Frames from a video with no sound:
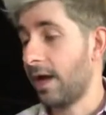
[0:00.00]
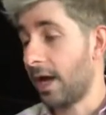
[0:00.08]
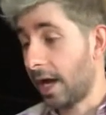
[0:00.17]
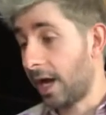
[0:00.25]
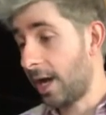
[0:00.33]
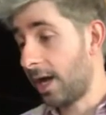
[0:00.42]

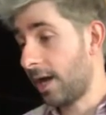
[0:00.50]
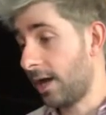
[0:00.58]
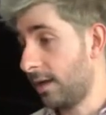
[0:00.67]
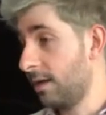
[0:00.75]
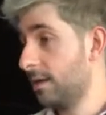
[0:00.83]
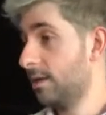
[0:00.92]

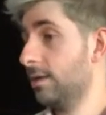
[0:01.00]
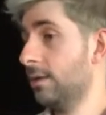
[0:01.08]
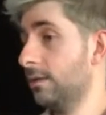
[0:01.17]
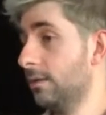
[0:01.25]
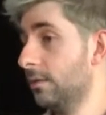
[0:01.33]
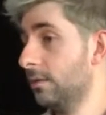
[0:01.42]

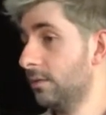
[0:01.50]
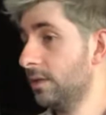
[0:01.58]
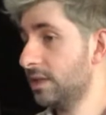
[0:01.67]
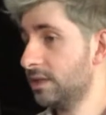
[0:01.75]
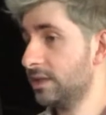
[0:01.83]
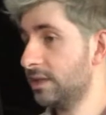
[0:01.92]

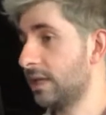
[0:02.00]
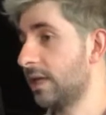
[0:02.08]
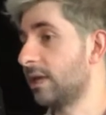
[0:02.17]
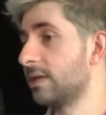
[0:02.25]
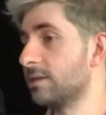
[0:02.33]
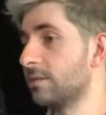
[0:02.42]
Let's
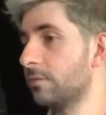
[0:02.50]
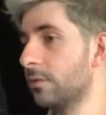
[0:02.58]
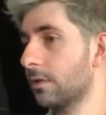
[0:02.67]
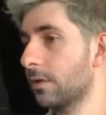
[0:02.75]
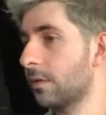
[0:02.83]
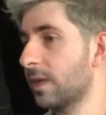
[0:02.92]
see, some
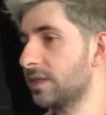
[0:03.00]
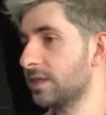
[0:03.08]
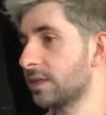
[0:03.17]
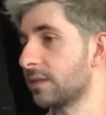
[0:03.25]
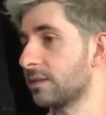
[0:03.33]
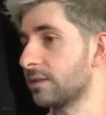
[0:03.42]
more
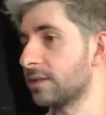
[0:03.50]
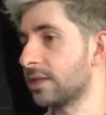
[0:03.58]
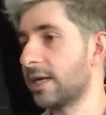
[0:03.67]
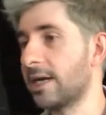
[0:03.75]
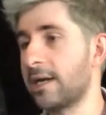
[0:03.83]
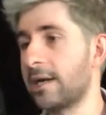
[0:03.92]
questions.
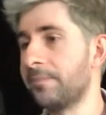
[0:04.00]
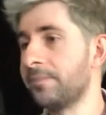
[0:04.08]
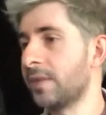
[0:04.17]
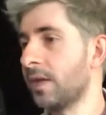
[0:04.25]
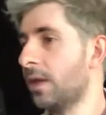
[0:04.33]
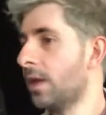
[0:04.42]

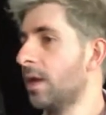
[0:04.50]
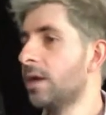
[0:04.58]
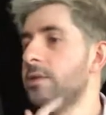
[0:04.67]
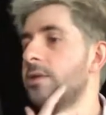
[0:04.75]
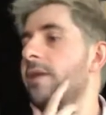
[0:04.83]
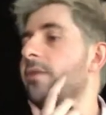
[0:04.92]

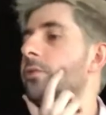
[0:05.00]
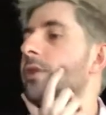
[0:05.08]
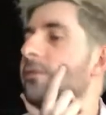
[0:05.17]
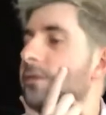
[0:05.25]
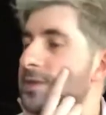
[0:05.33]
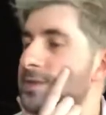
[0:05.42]
Do you have a
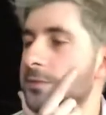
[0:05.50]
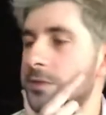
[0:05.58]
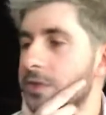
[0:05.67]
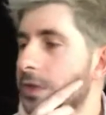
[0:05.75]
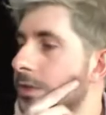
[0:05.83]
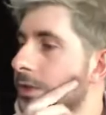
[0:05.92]
preference for
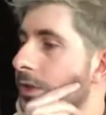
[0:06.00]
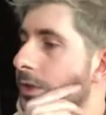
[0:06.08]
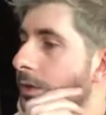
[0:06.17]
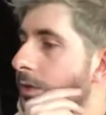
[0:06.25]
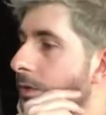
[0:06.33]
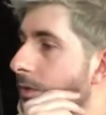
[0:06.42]
solo
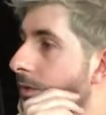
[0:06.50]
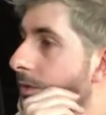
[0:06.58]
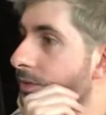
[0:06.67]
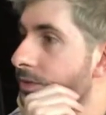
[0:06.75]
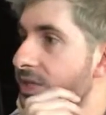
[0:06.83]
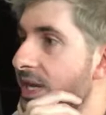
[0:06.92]

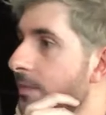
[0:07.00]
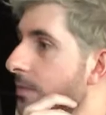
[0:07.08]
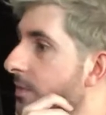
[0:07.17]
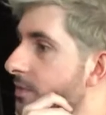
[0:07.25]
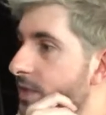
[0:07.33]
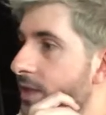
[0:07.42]
chamber
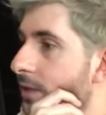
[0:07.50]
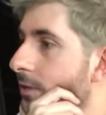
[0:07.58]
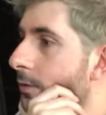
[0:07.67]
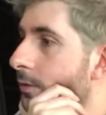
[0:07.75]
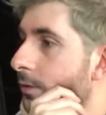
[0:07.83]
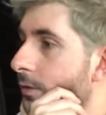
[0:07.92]
music
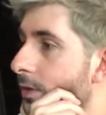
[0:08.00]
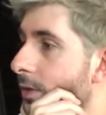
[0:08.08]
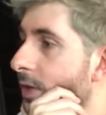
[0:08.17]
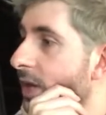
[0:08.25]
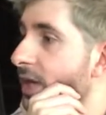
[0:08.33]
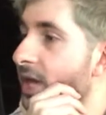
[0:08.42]

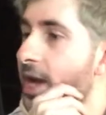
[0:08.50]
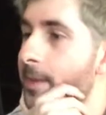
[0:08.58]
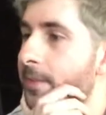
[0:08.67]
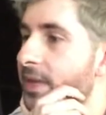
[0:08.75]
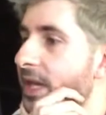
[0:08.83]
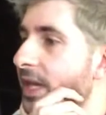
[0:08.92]
or
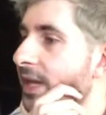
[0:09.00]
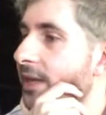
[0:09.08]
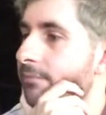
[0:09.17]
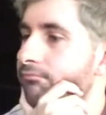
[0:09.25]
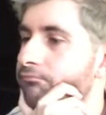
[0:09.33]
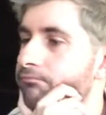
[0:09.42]

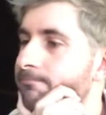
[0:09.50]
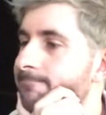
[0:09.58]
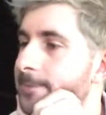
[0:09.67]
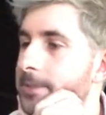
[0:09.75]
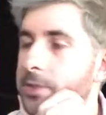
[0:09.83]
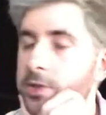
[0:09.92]

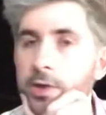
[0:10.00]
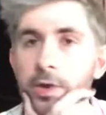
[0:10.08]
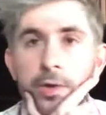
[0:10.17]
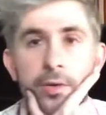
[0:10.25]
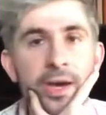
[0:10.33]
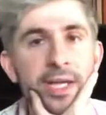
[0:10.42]
accompanying? No,
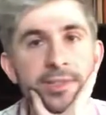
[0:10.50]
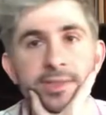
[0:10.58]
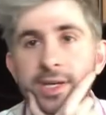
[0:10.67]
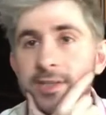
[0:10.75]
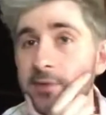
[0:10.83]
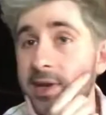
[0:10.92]

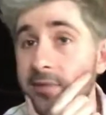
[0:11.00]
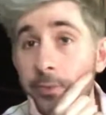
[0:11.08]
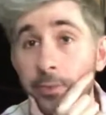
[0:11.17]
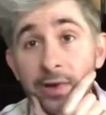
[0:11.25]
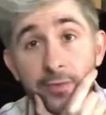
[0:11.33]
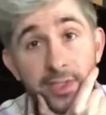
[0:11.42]
I don't have a
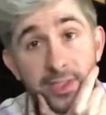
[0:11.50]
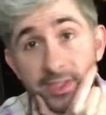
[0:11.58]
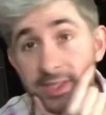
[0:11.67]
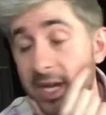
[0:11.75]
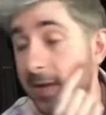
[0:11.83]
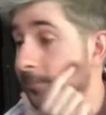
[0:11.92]
preference.
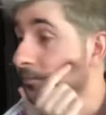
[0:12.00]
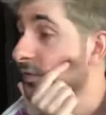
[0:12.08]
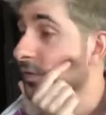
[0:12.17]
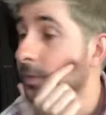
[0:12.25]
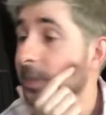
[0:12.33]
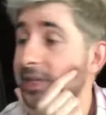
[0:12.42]

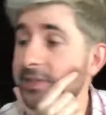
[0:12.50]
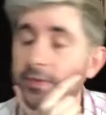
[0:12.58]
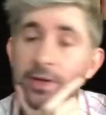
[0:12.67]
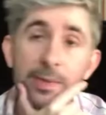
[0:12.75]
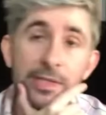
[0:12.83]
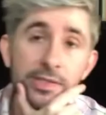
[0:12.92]
For me, it's
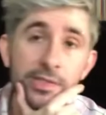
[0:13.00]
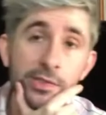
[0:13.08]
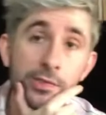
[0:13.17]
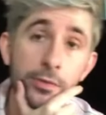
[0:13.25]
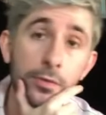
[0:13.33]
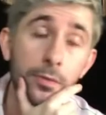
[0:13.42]
very much to
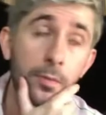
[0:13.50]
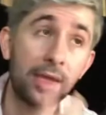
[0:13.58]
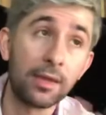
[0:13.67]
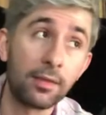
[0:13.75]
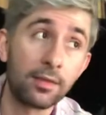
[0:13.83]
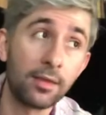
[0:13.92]
do with